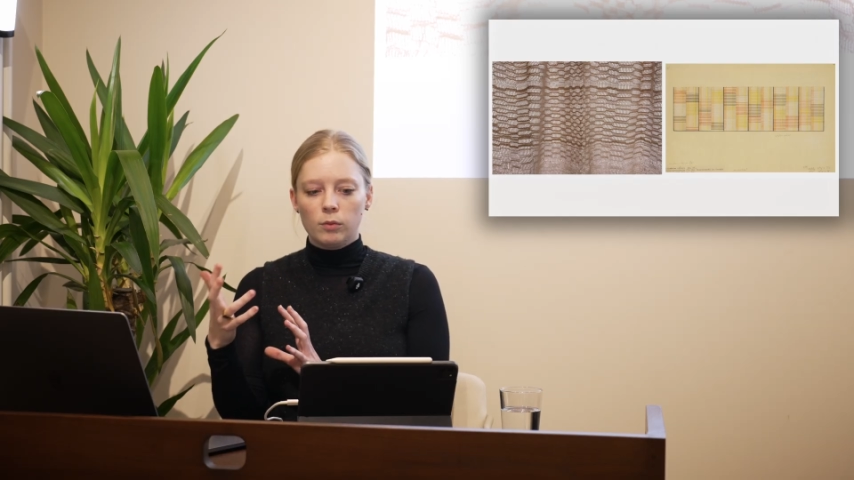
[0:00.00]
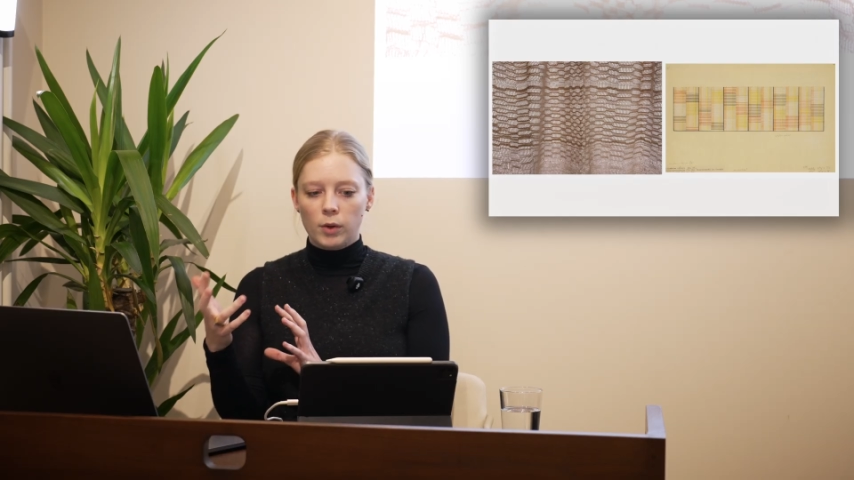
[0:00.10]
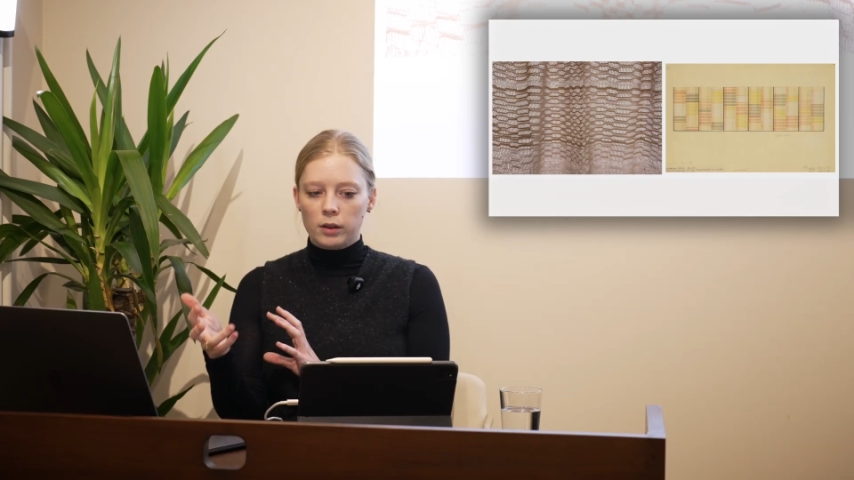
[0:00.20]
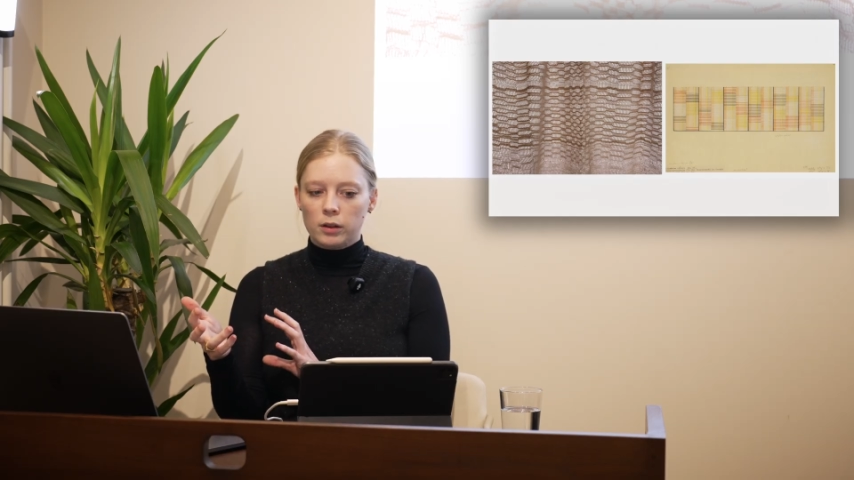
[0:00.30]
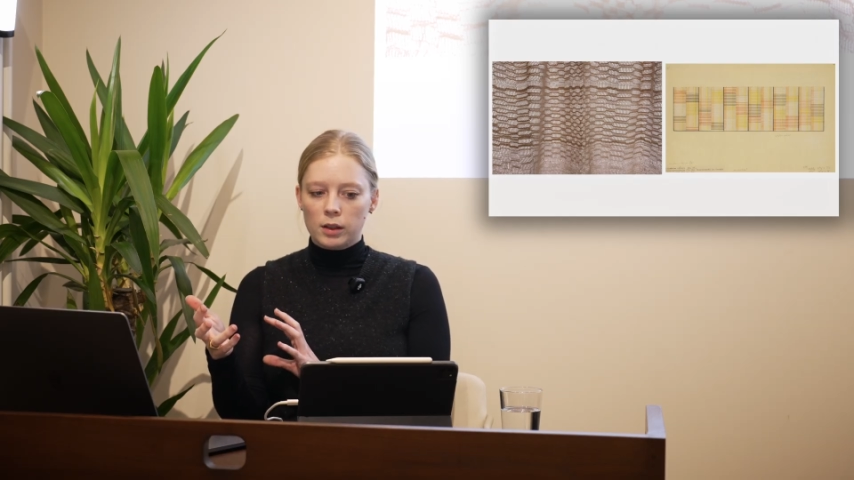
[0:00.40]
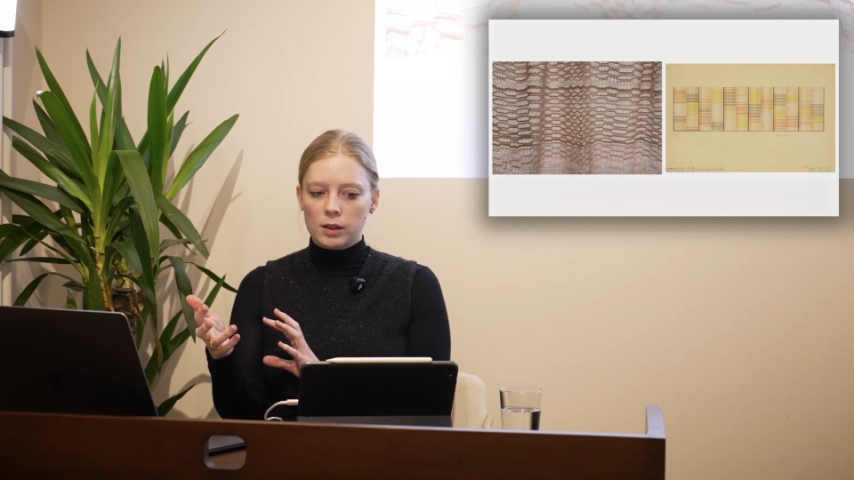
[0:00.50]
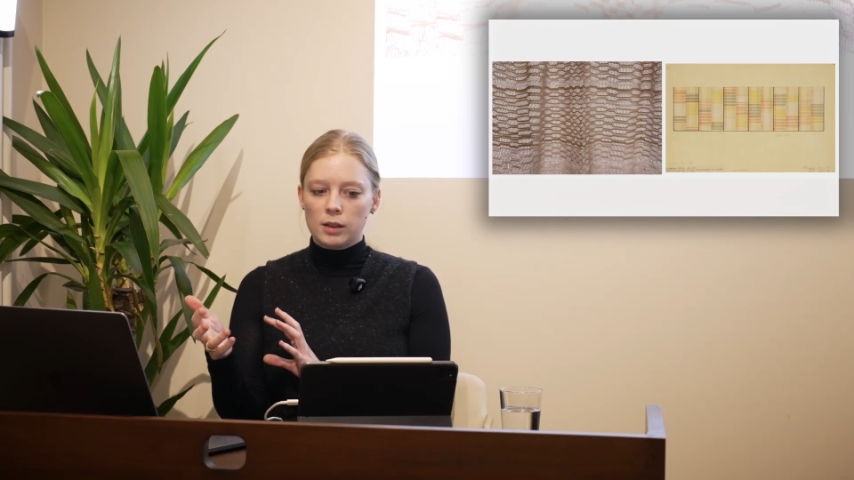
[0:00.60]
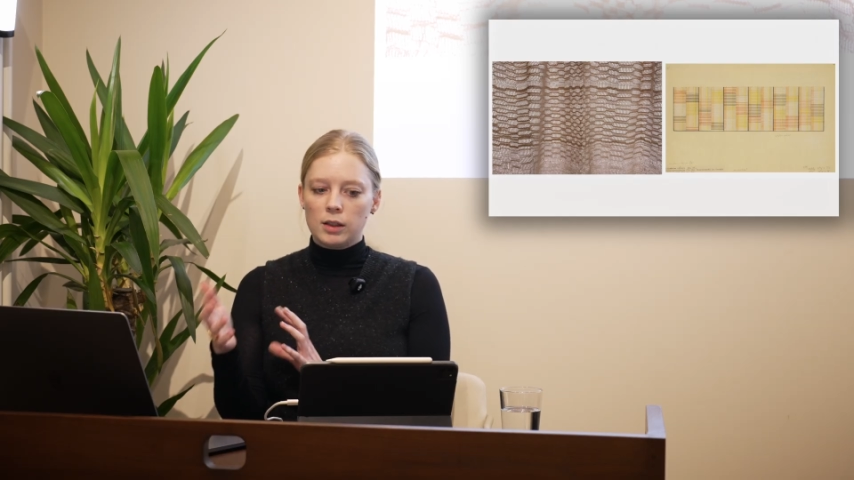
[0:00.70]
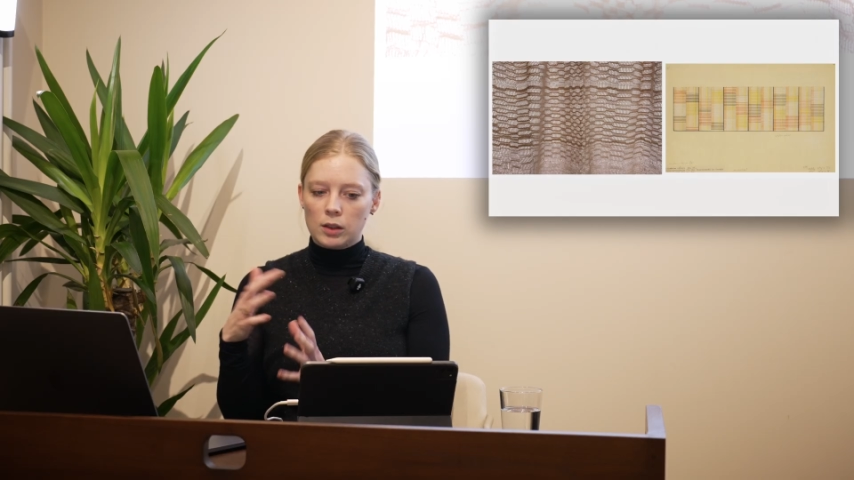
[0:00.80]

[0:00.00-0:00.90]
modernist